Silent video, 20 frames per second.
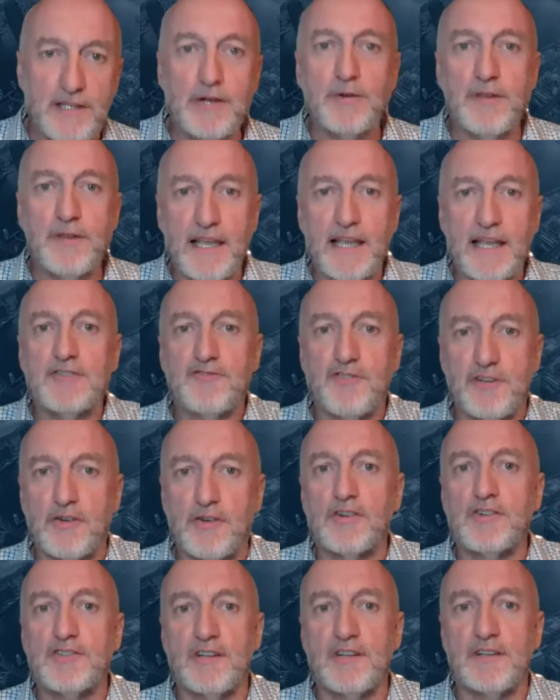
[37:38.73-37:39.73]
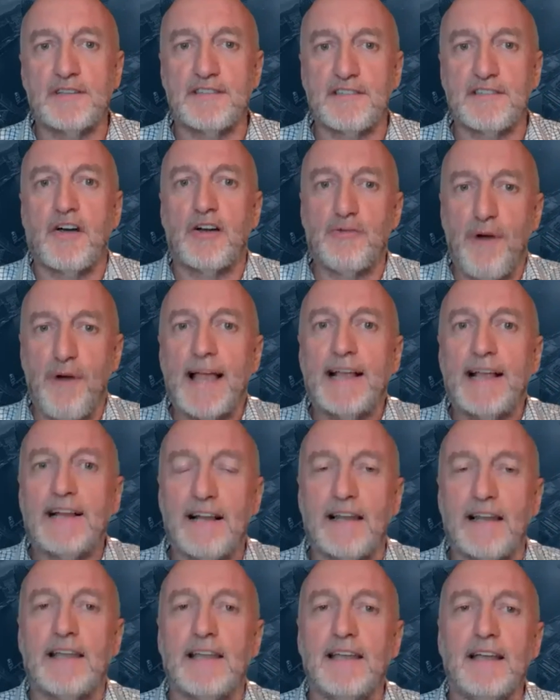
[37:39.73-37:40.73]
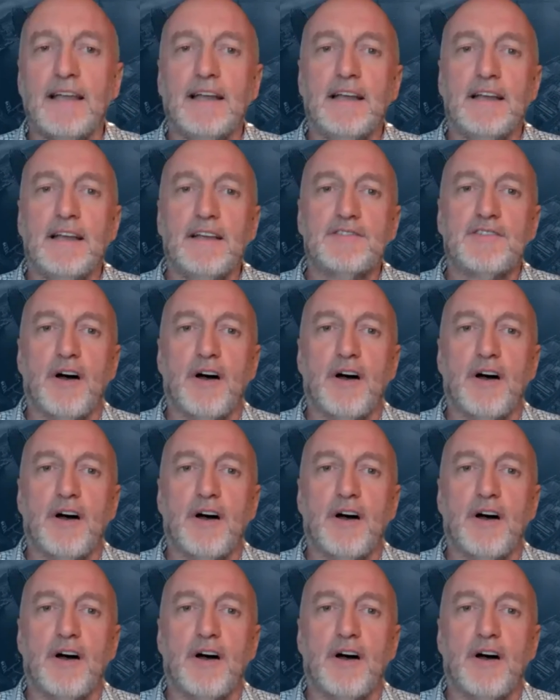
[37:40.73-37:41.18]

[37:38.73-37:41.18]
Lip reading: We do the introductions directly,